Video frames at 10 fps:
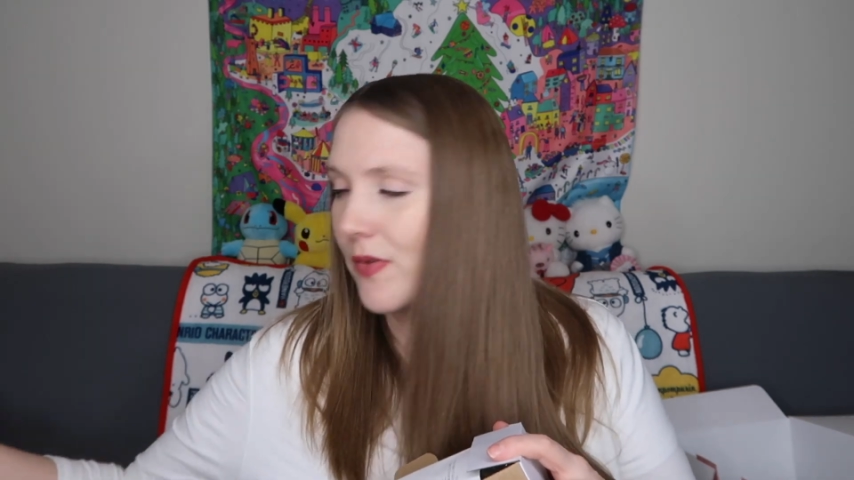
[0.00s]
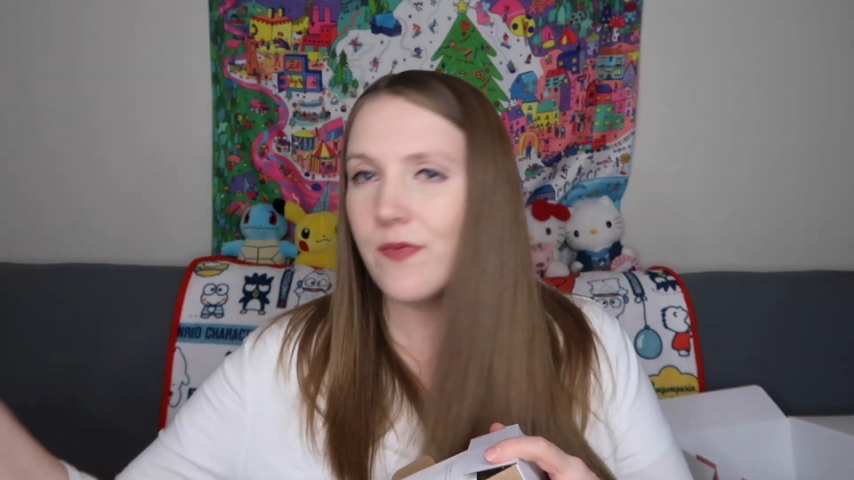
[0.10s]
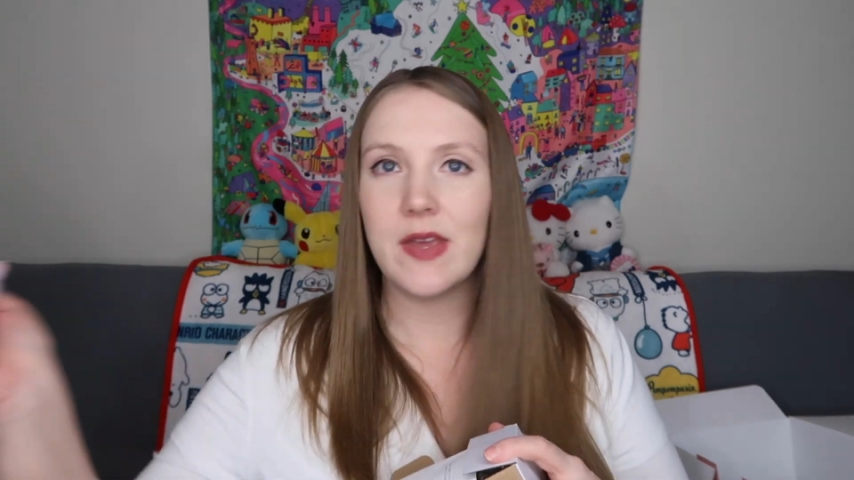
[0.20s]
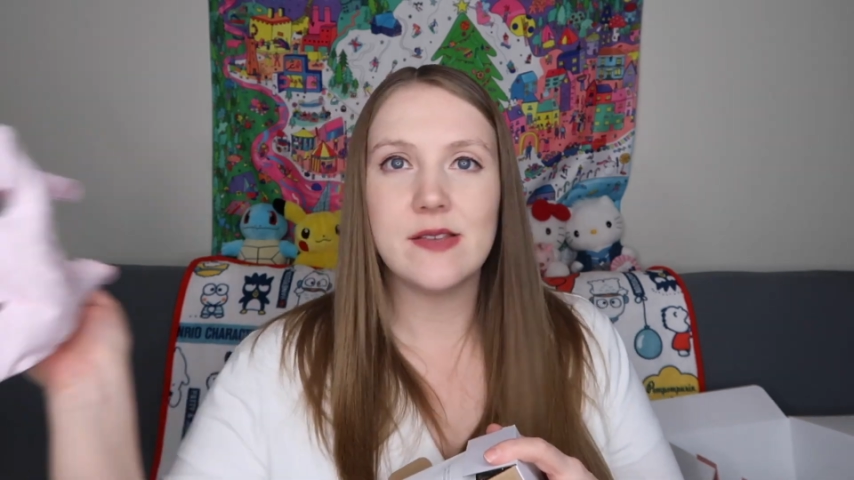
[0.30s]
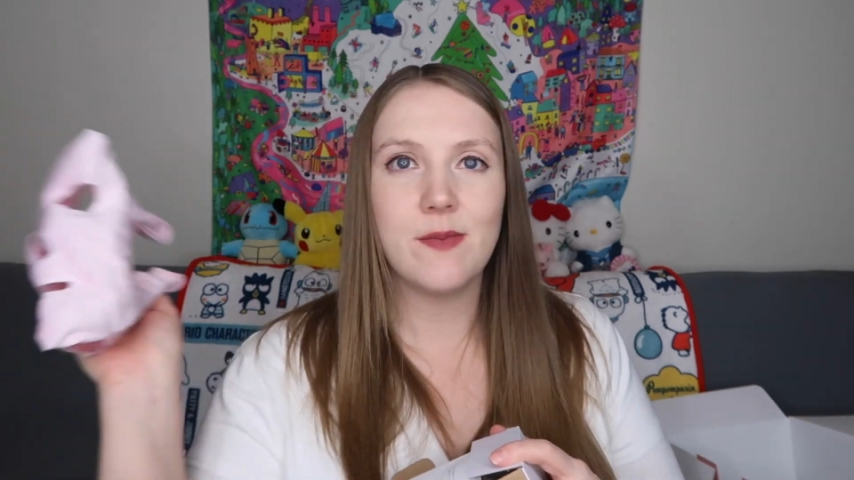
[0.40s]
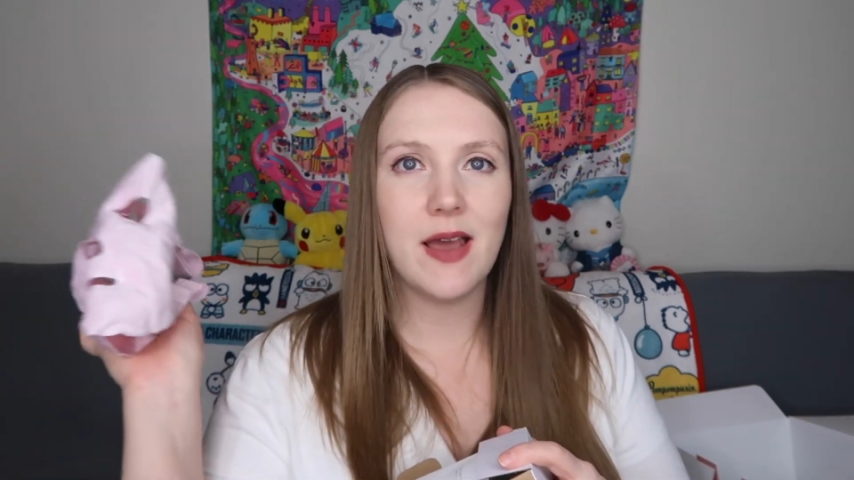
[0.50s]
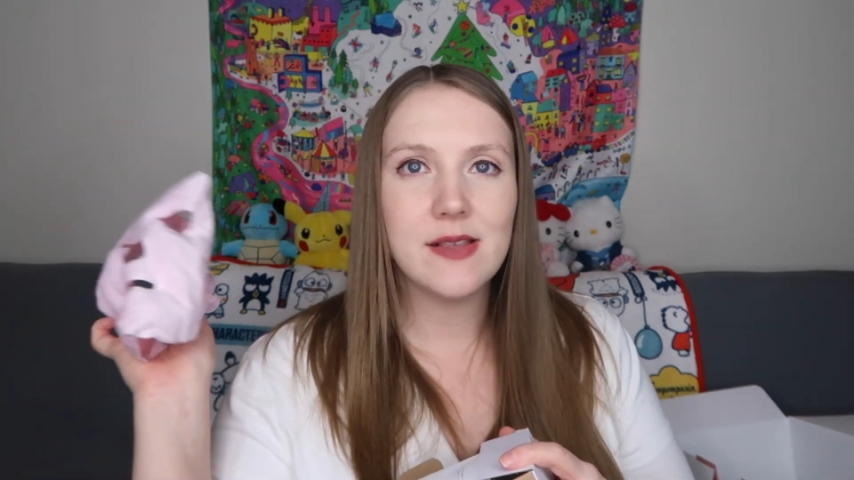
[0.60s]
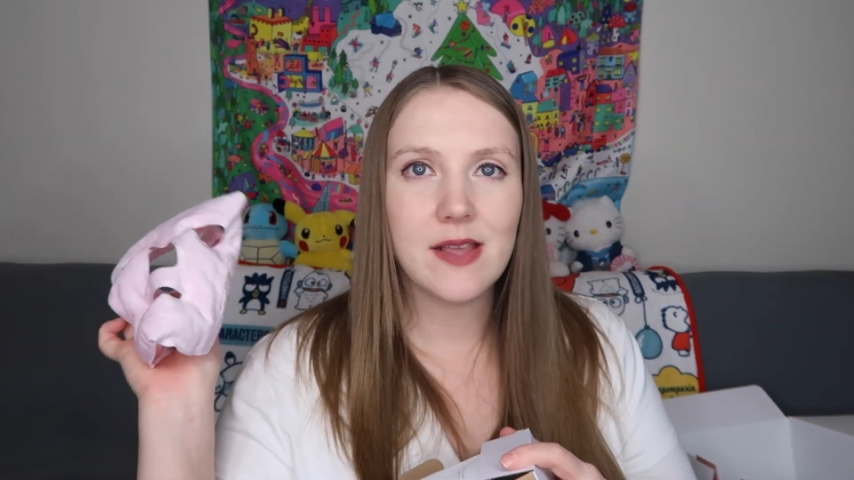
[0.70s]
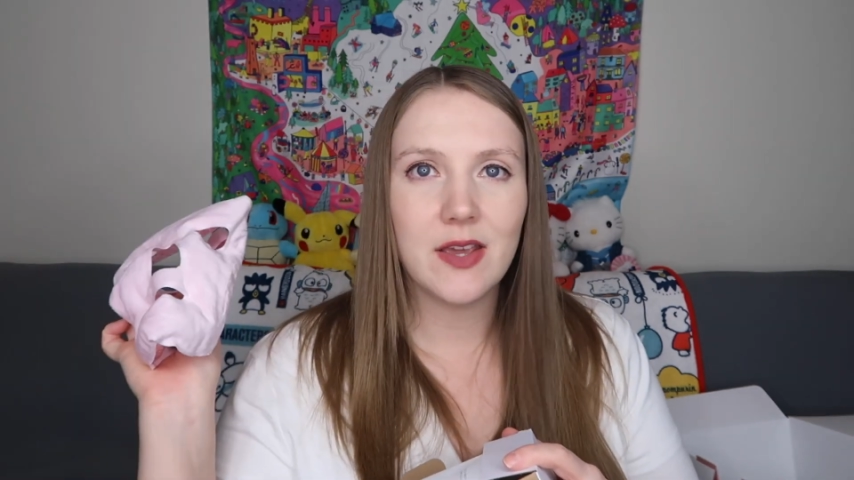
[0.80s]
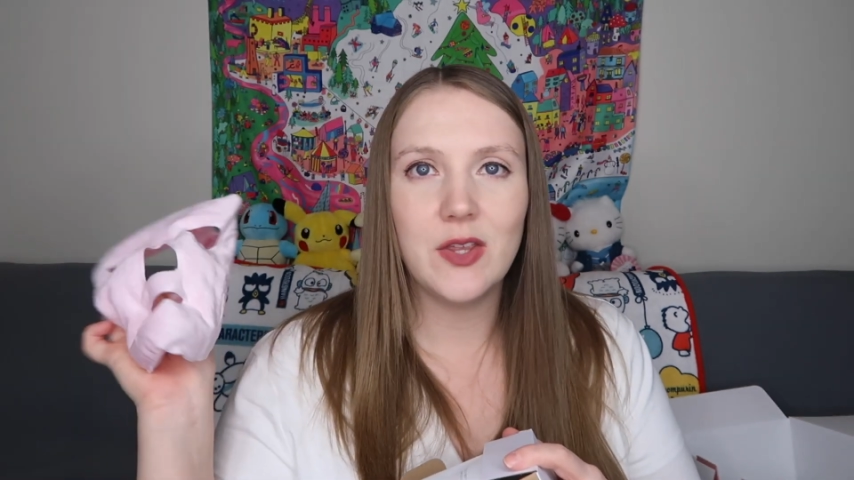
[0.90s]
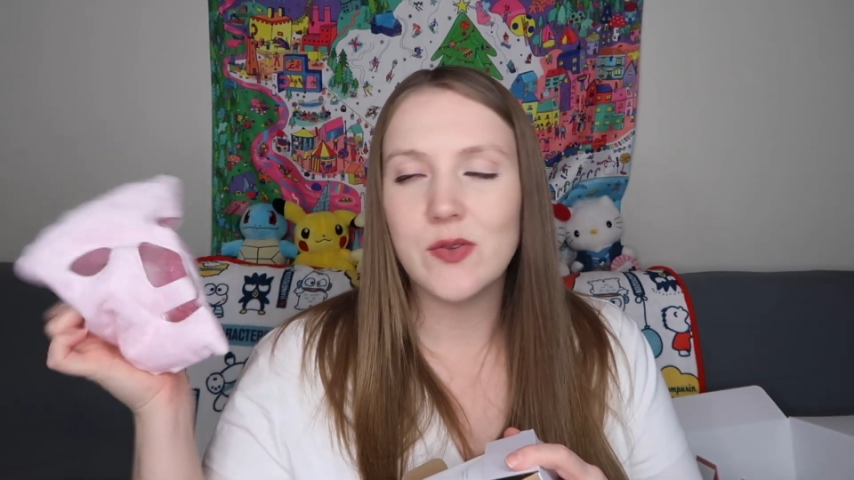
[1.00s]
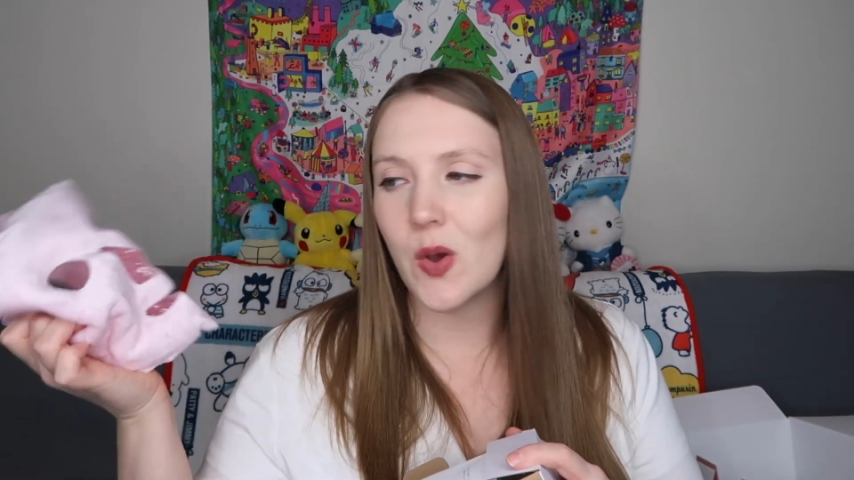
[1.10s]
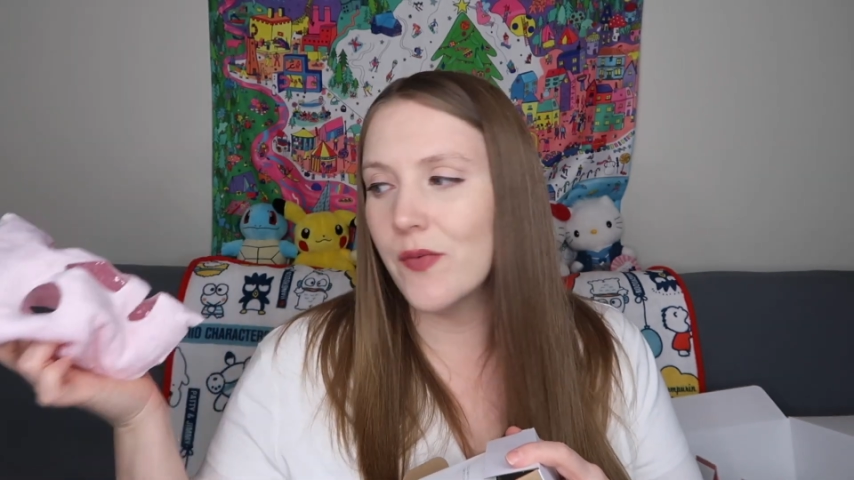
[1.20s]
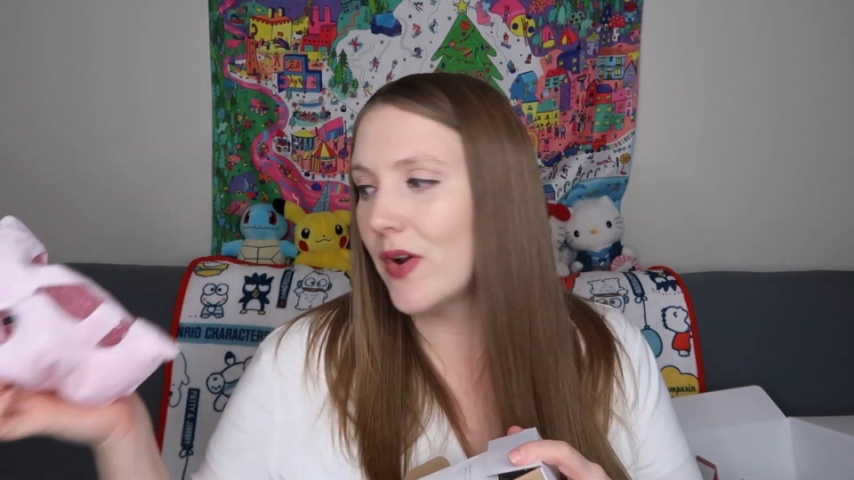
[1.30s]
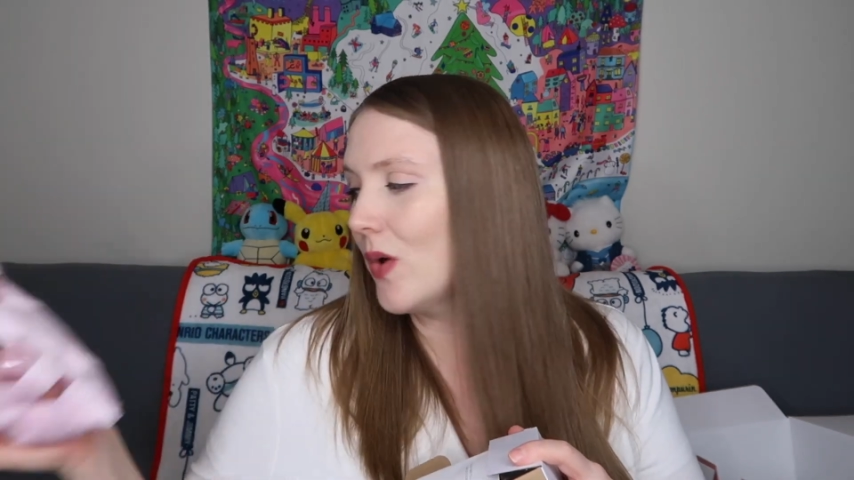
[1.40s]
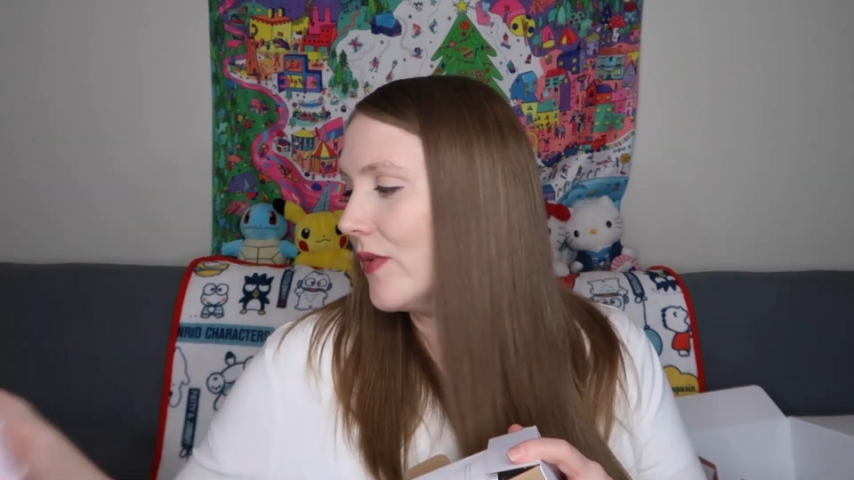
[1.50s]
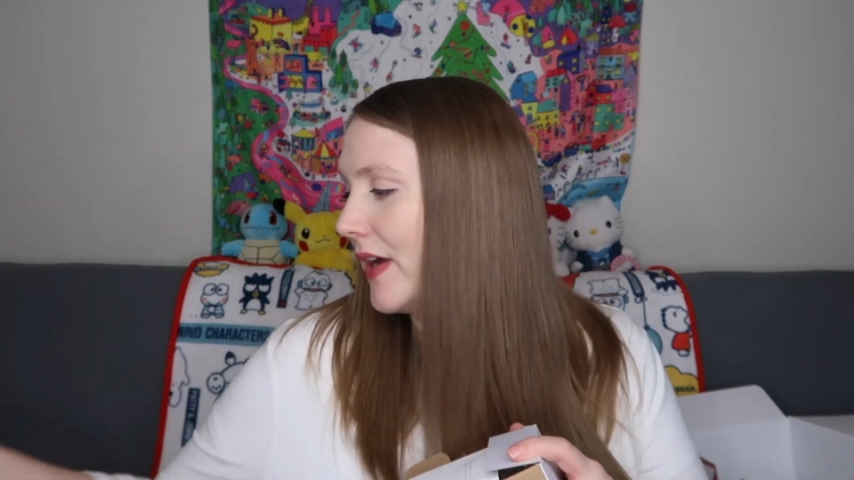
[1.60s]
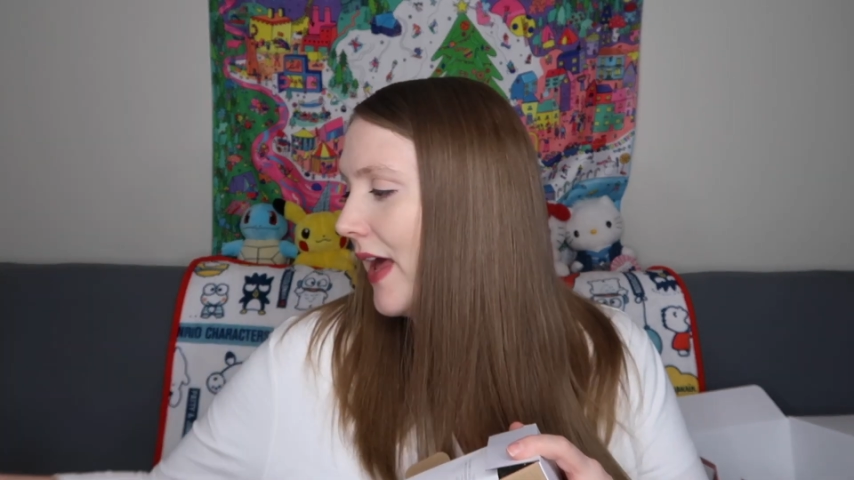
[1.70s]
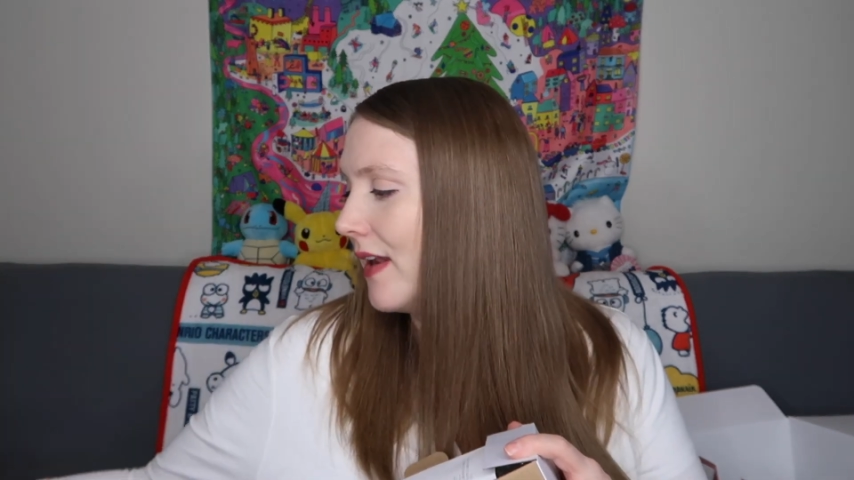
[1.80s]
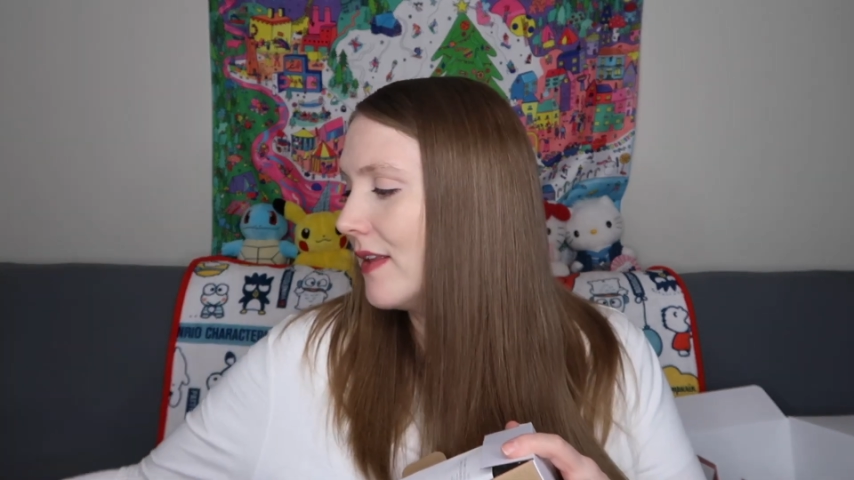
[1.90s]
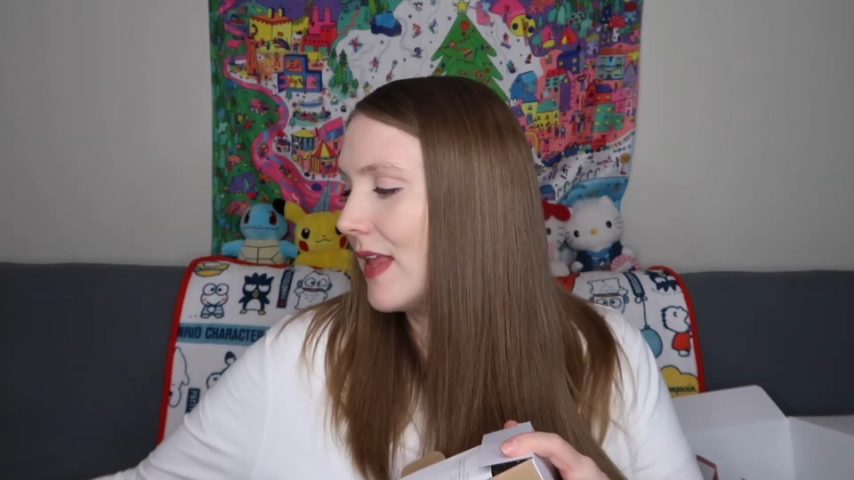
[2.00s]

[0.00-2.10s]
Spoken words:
the face mask I can use over and over again.